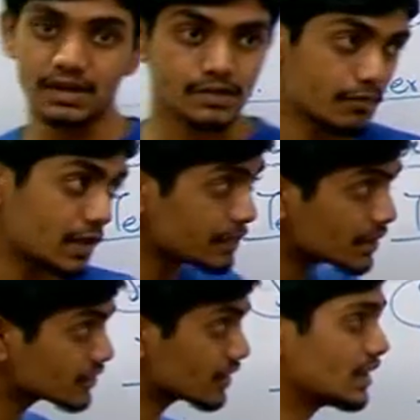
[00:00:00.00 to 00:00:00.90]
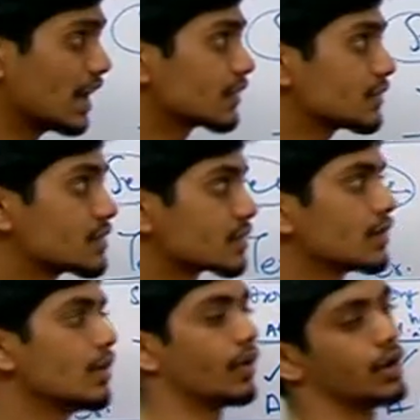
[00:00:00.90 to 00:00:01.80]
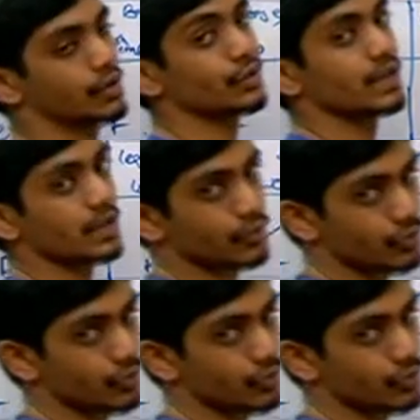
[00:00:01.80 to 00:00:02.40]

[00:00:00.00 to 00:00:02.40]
case of elimination reactions, although there is